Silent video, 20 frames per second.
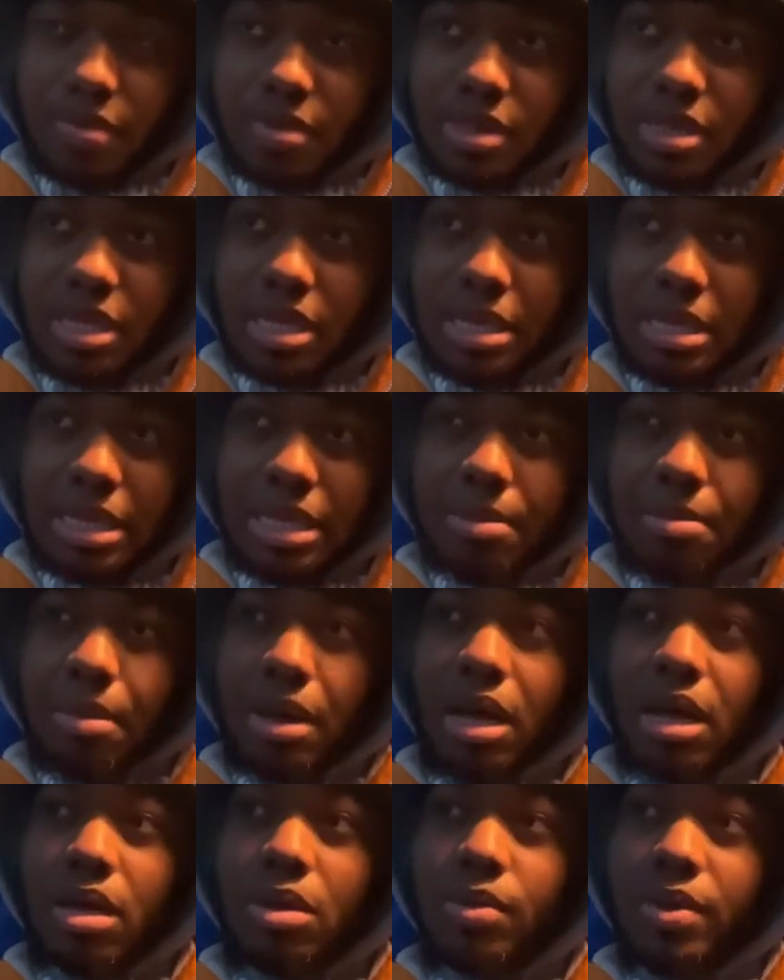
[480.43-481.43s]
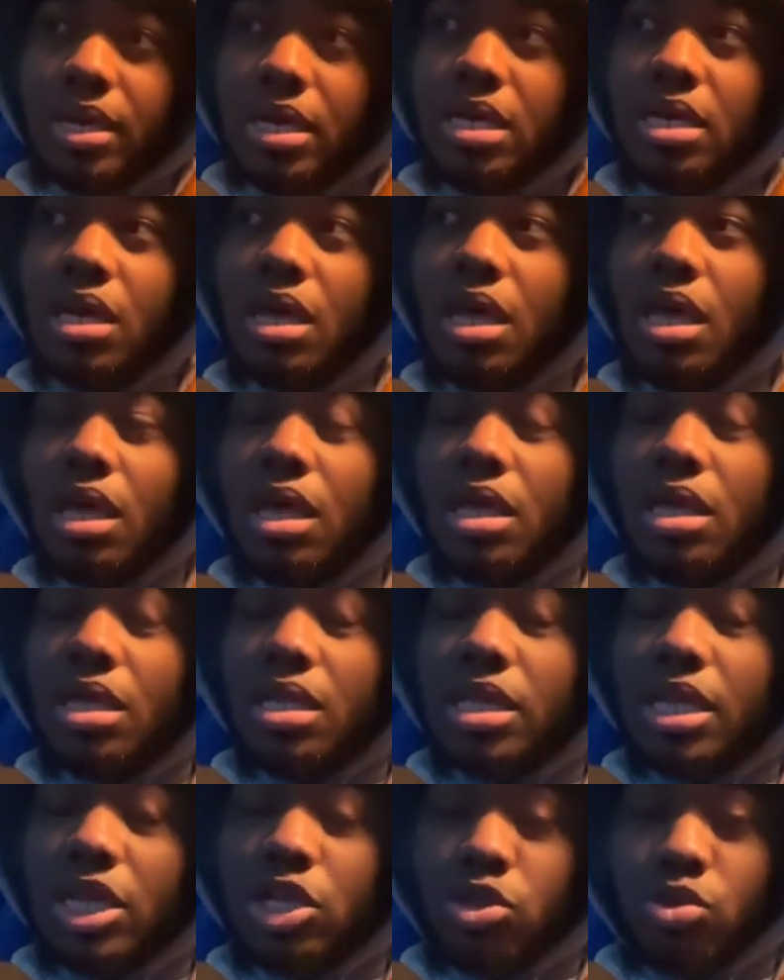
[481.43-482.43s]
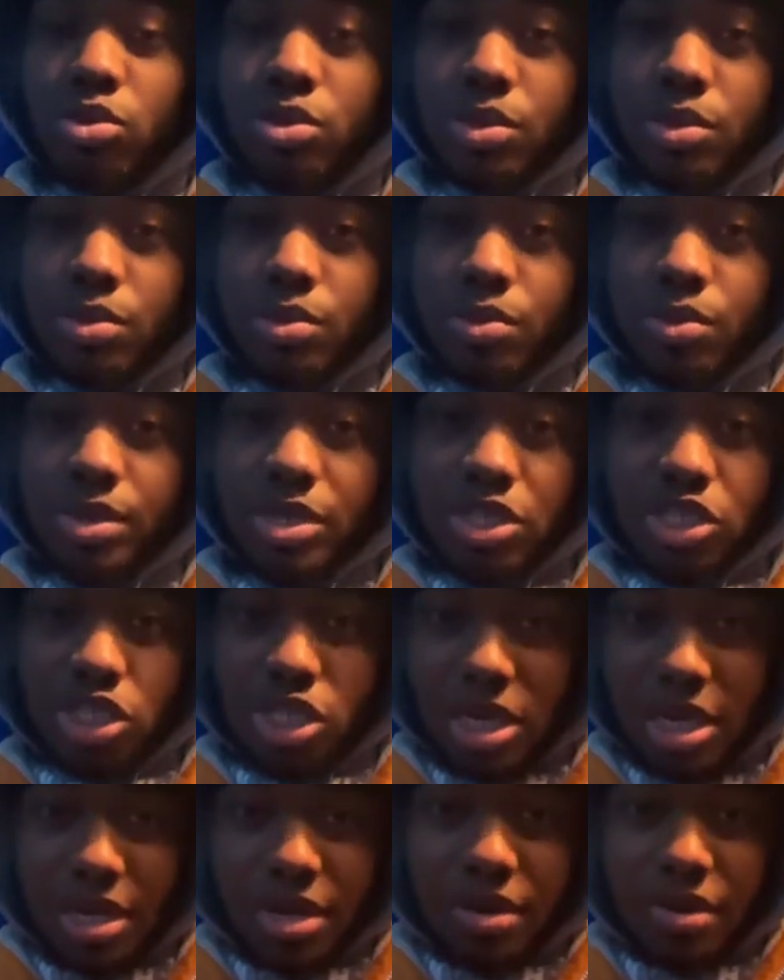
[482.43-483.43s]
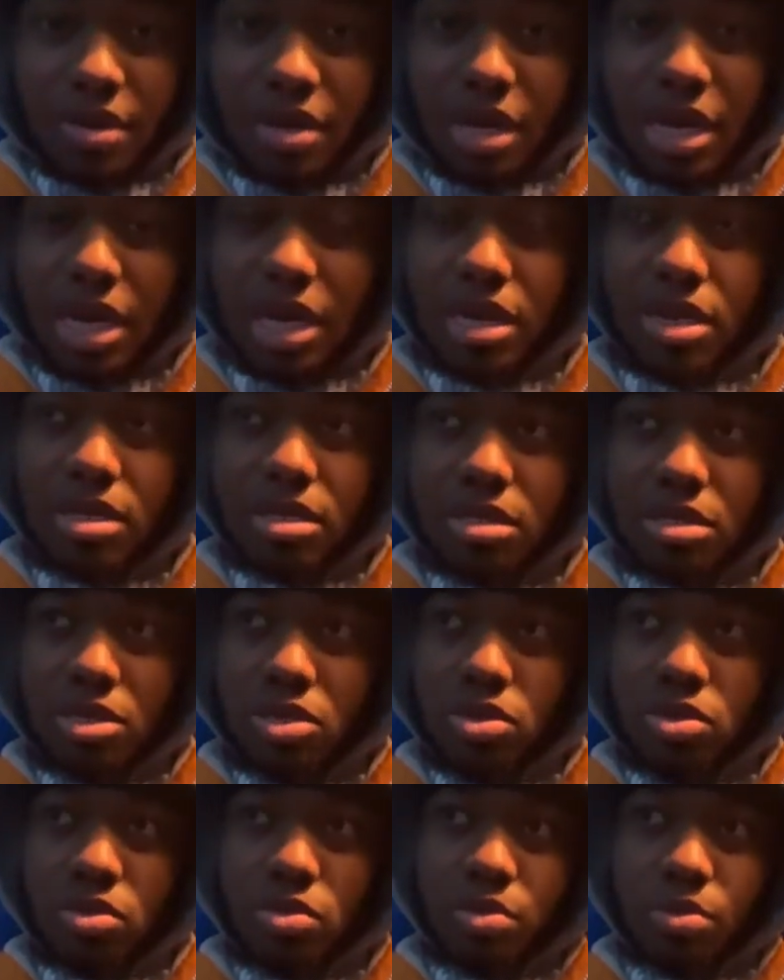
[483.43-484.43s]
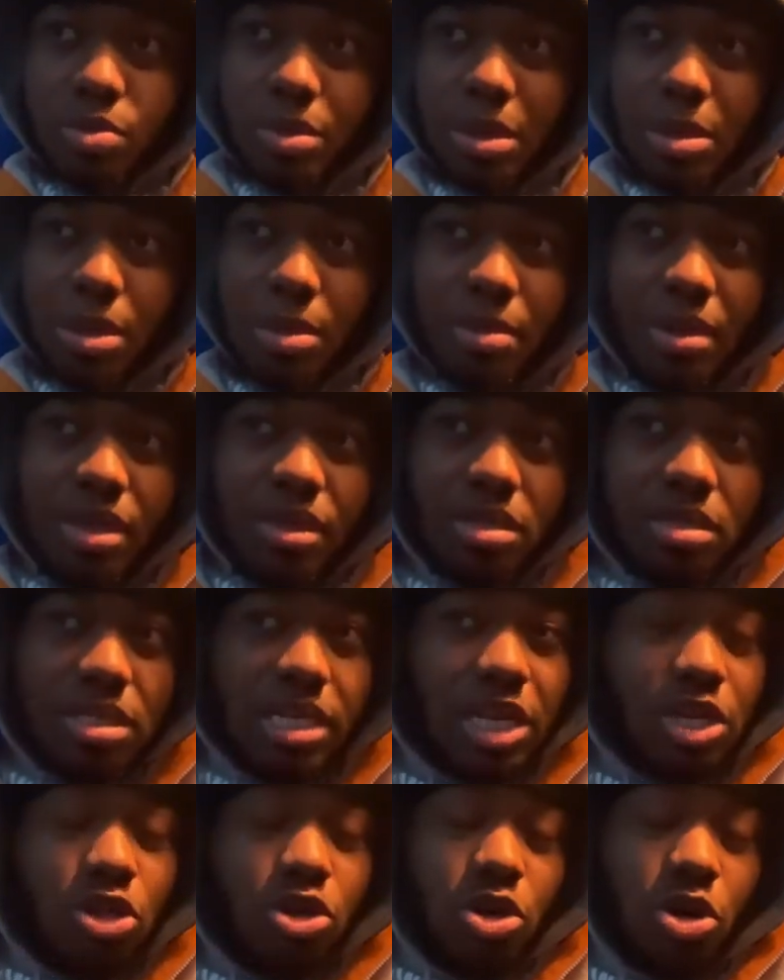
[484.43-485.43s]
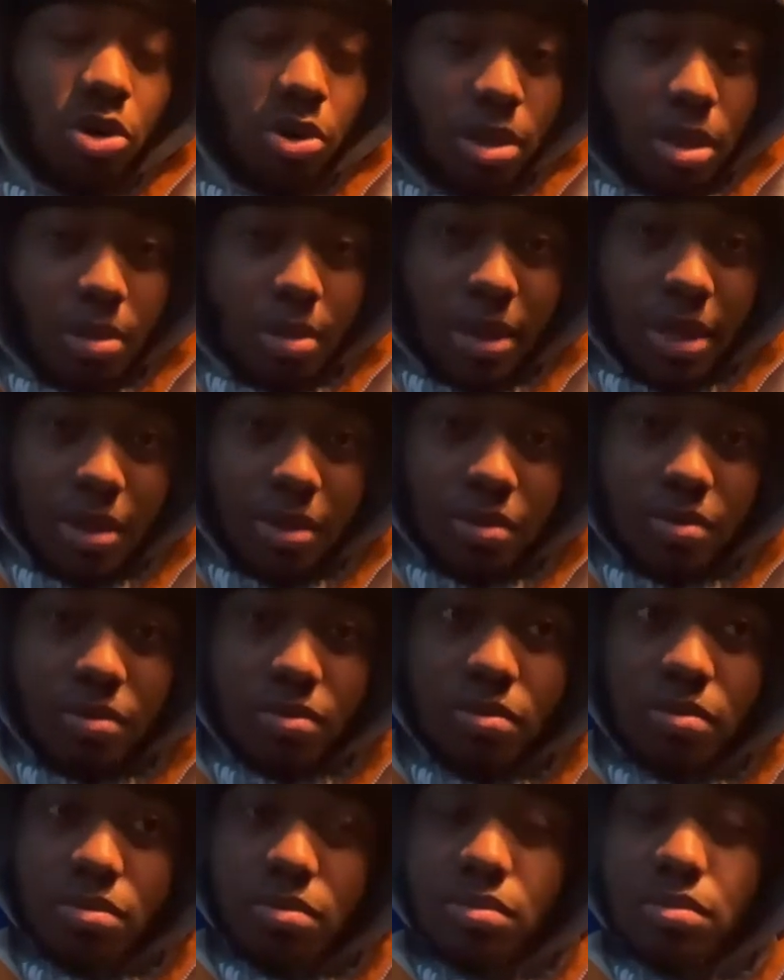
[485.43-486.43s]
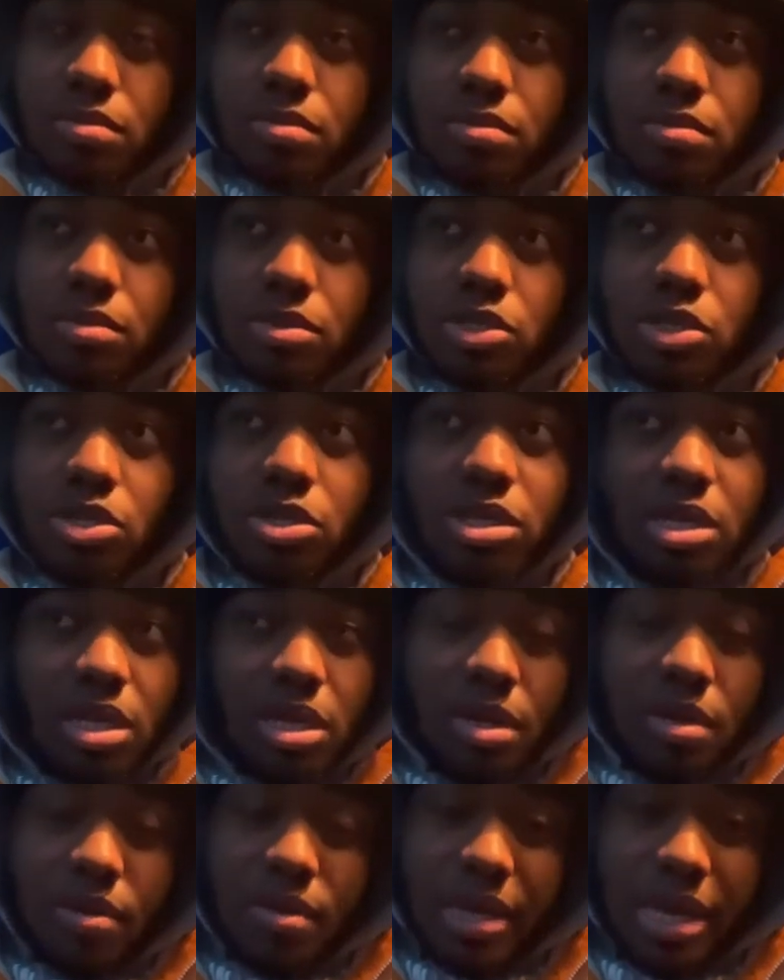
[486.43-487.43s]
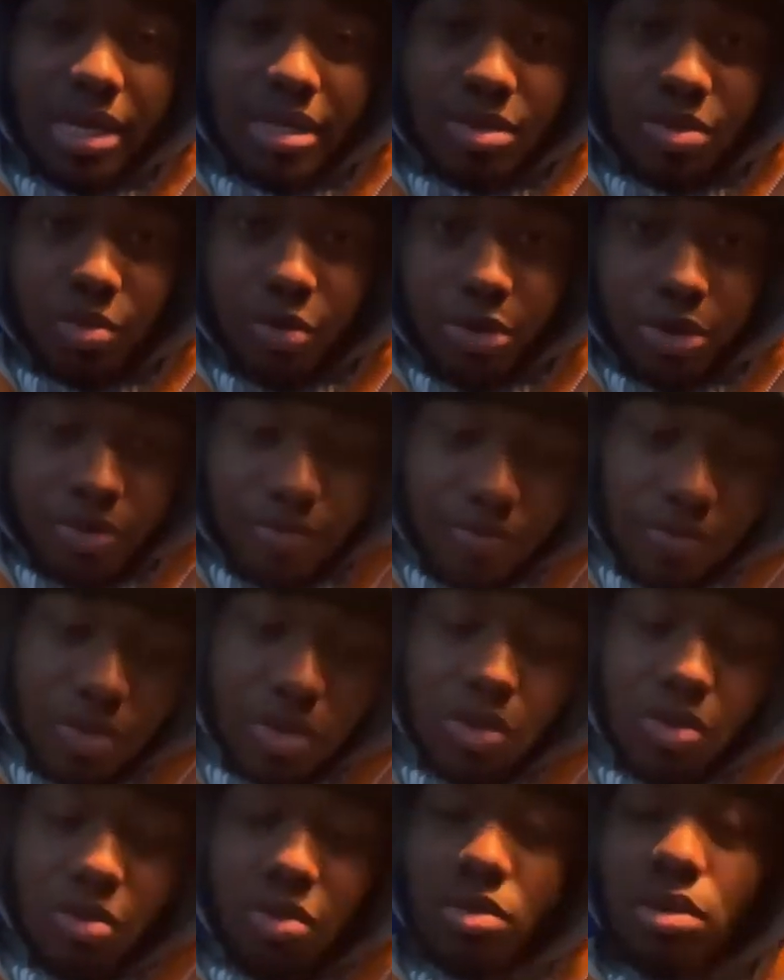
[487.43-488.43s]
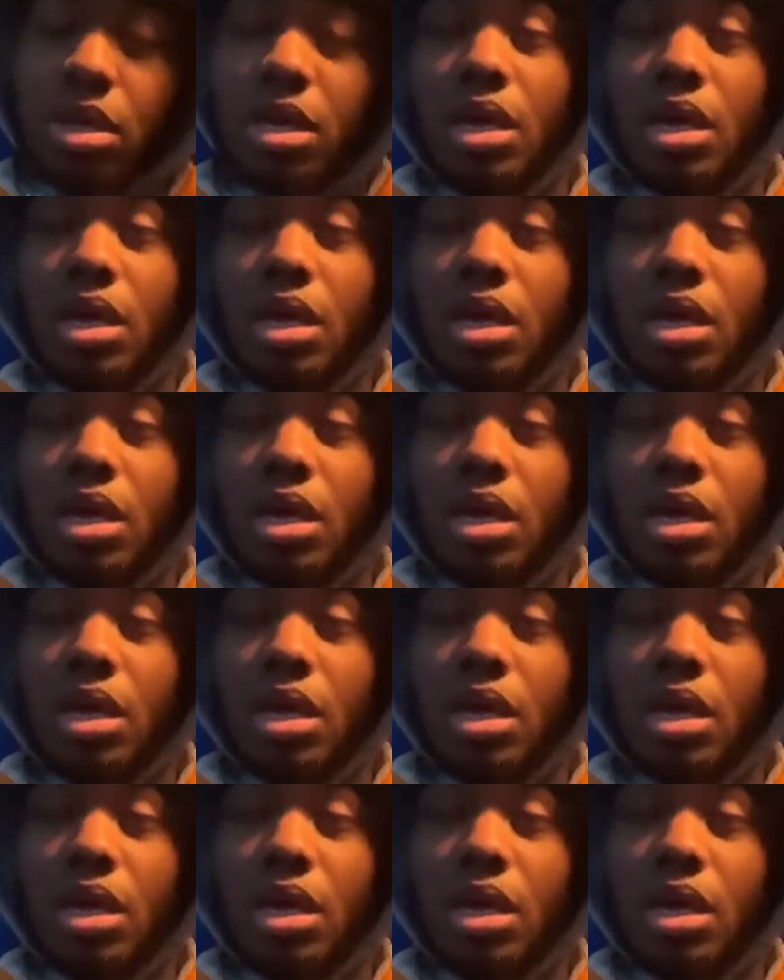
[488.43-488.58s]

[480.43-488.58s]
than than my way that you will want to share, and you know maybe methods that you're going about your year that's working for you.